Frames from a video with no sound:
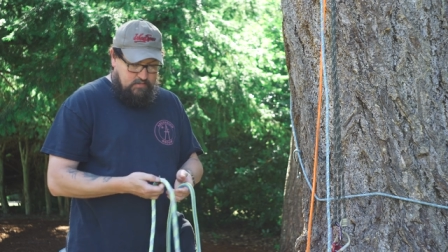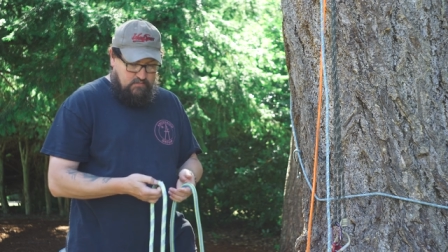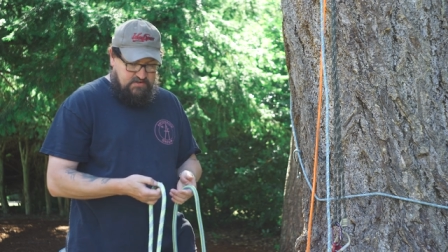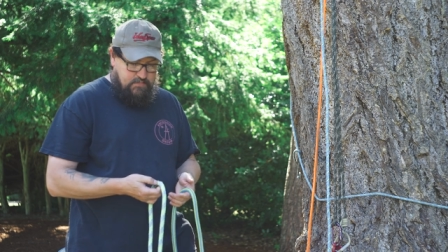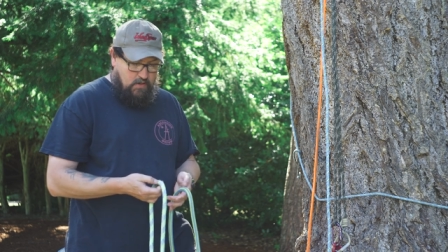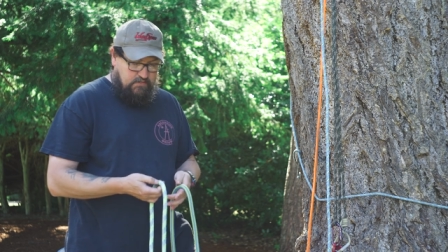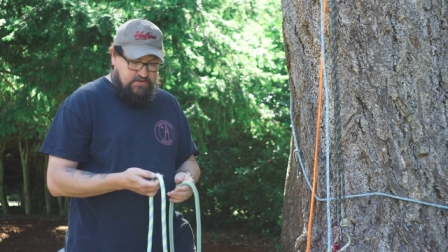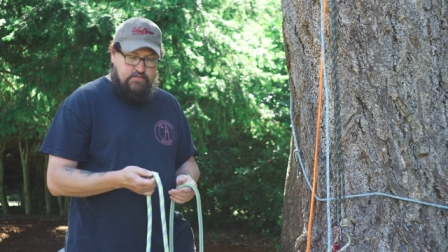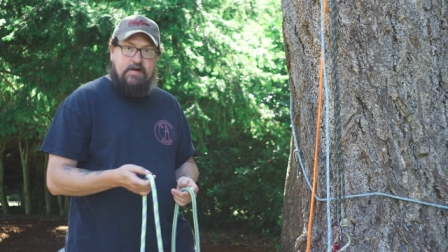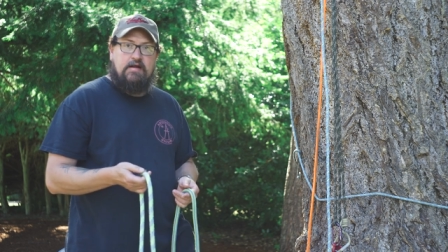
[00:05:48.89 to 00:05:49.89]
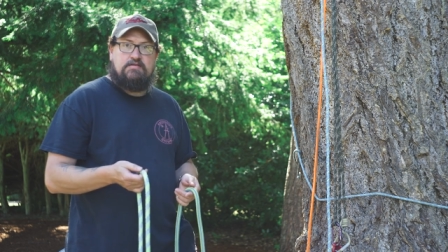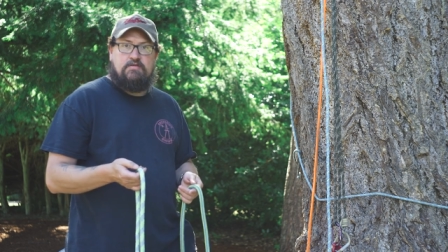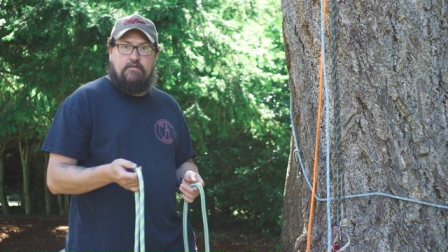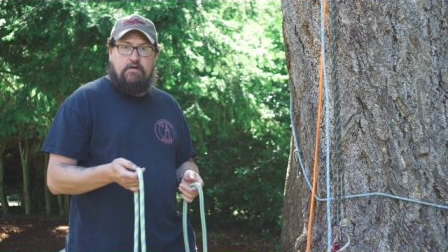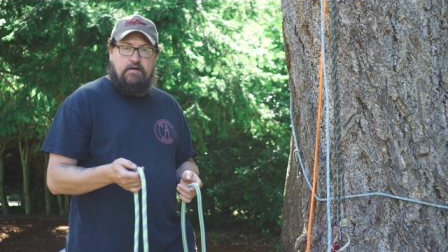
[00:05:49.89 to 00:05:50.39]
with smaller strands,
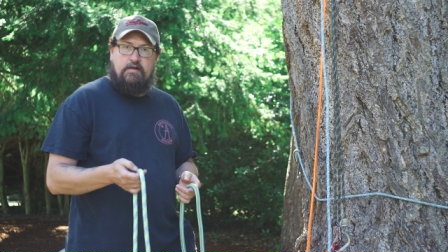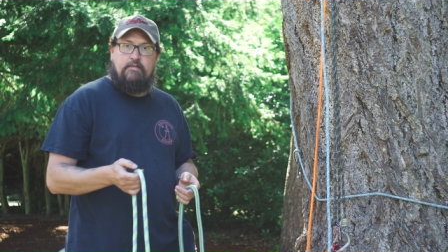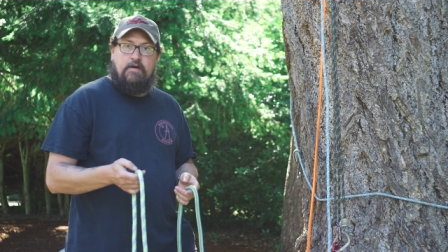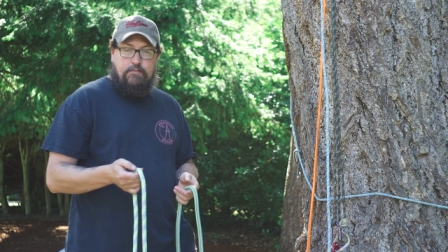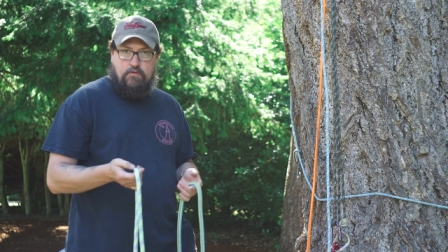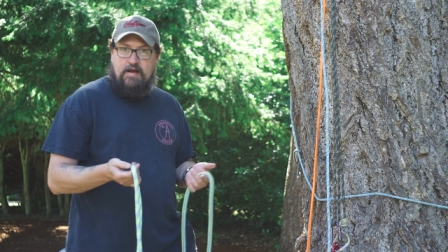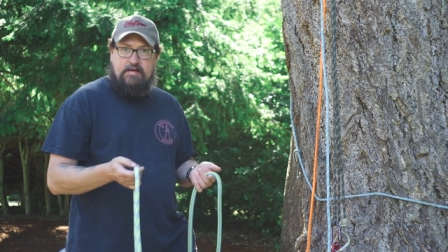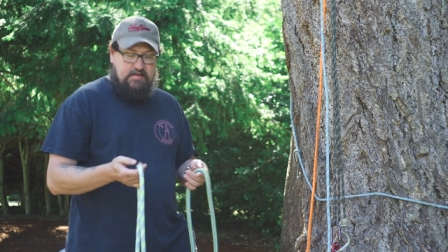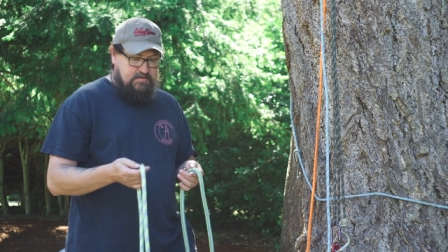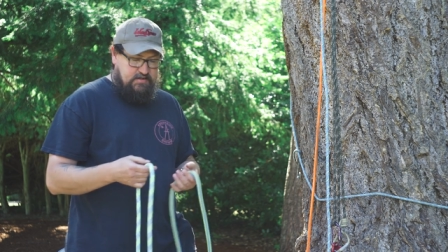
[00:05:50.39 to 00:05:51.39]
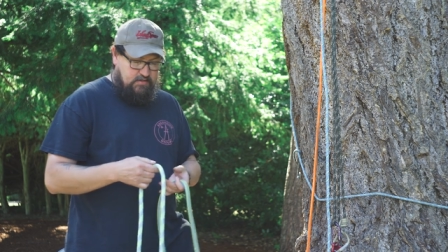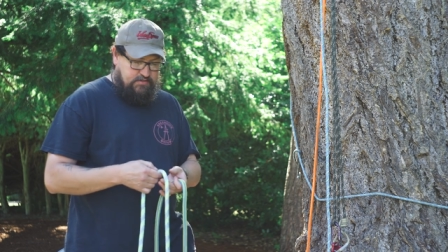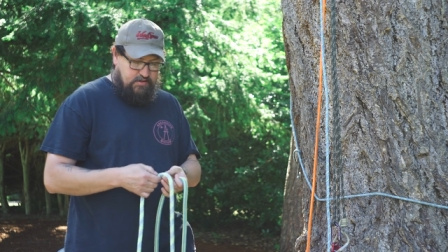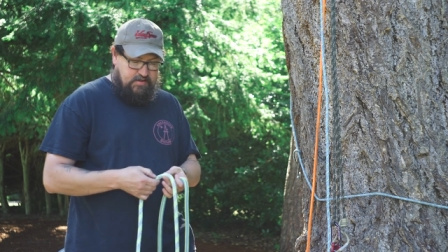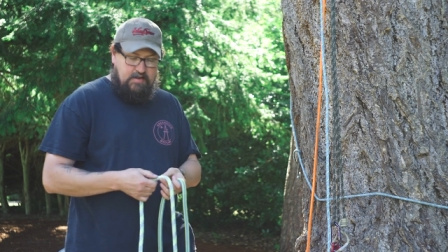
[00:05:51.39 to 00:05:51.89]
so they're going to abrade easier,
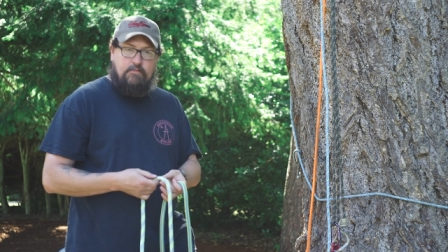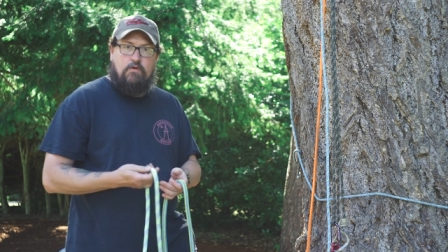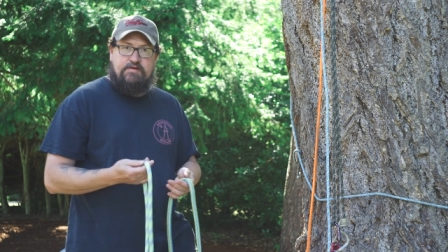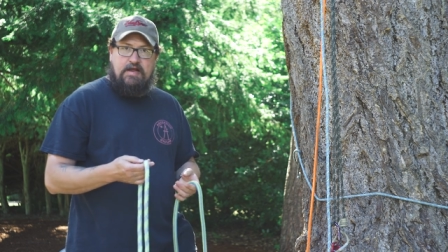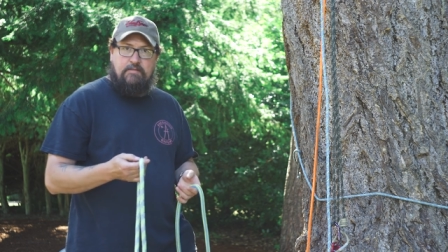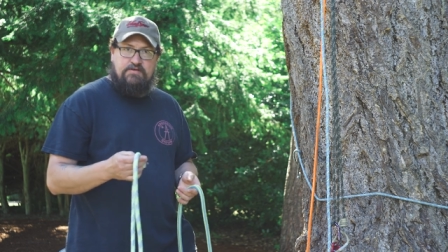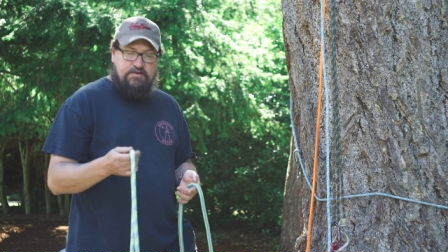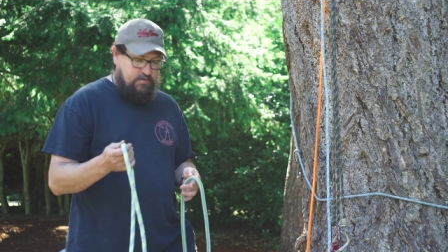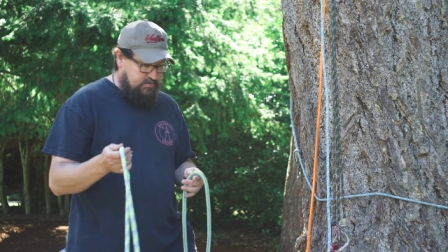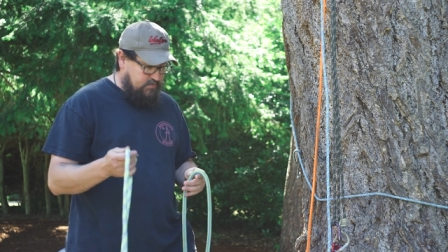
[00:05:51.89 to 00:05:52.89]
so you're going to get more damage to your